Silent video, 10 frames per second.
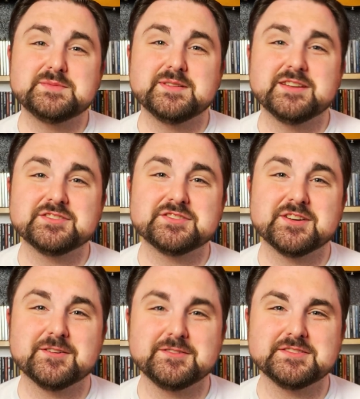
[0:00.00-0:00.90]
Mutant Ninja
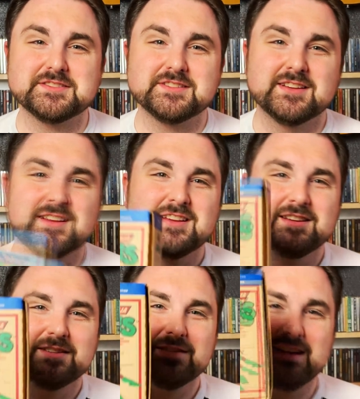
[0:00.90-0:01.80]
Turtles,
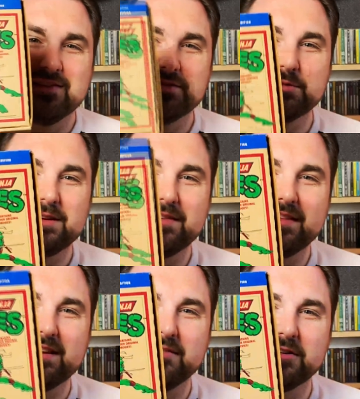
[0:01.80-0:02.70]
we have the 25th
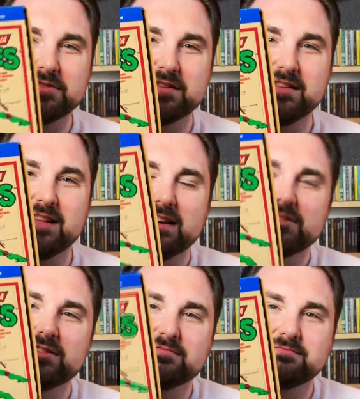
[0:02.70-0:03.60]
anniversary
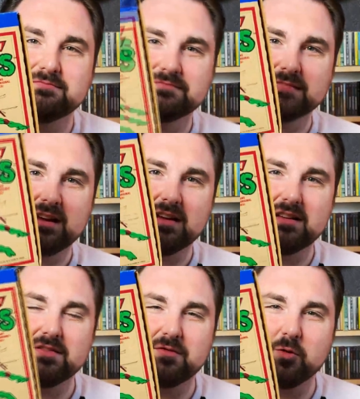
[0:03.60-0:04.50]
collection
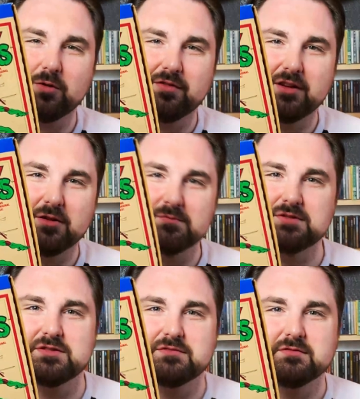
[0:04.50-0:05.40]
of the 4
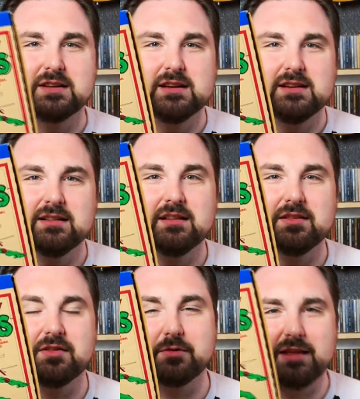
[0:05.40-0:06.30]
films,
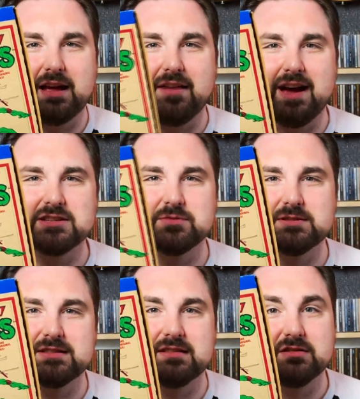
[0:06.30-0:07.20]
3 live action
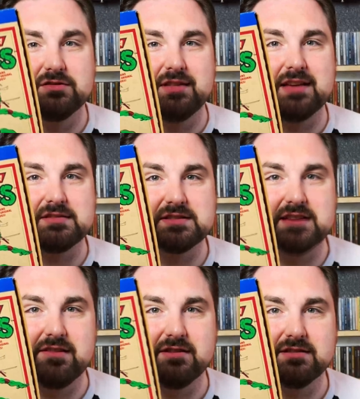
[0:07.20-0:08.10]
ones, and then the
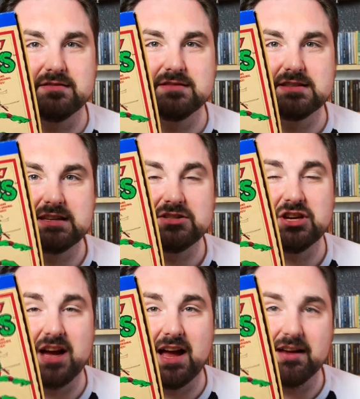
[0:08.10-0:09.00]
2007
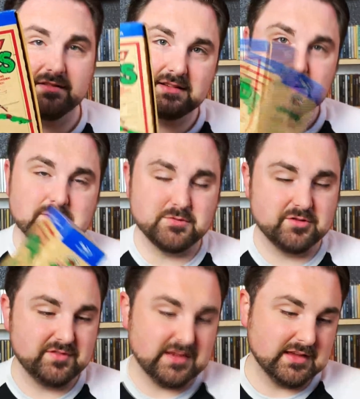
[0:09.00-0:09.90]
CGI
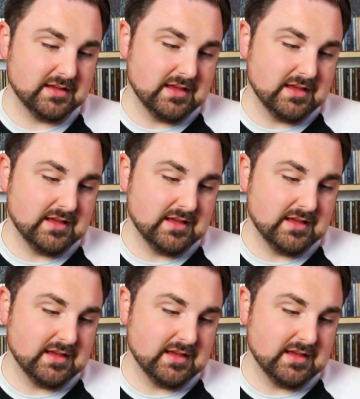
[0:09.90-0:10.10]
movie.